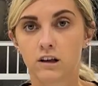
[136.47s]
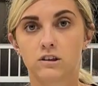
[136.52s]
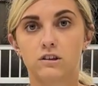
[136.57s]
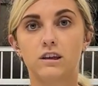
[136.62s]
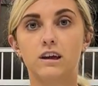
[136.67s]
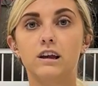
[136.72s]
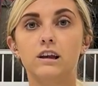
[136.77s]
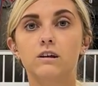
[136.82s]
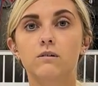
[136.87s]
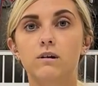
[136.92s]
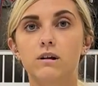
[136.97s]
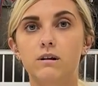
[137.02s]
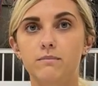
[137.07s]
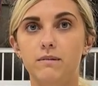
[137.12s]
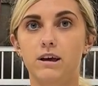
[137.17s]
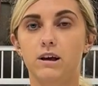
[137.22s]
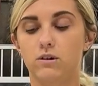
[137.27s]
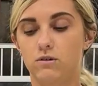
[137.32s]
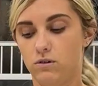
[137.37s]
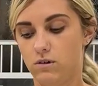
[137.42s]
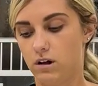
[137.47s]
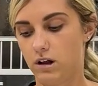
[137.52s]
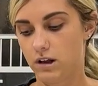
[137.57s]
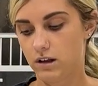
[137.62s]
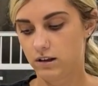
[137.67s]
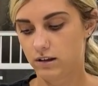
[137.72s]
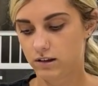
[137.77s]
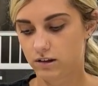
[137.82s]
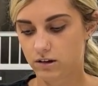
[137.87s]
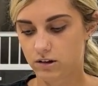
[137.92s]
So then you want to make gruel.
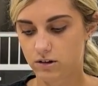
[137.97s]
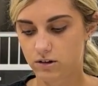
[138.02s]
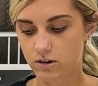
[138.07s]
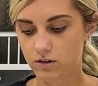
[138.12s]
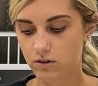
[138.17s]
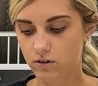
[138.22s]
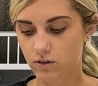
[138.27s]
So to do